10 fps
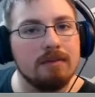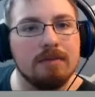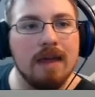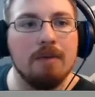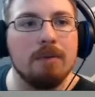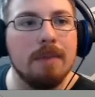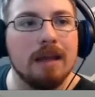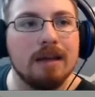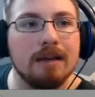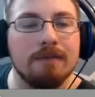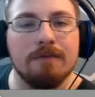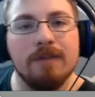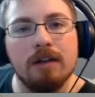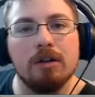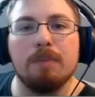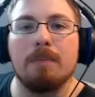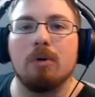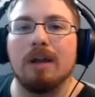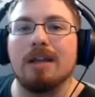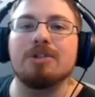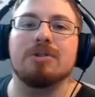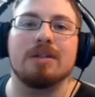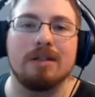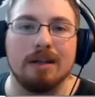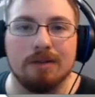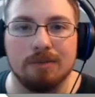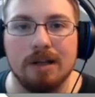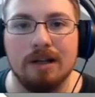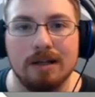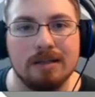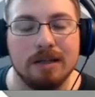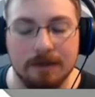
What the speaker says: that will make it feel a little bit more interesting and realistic.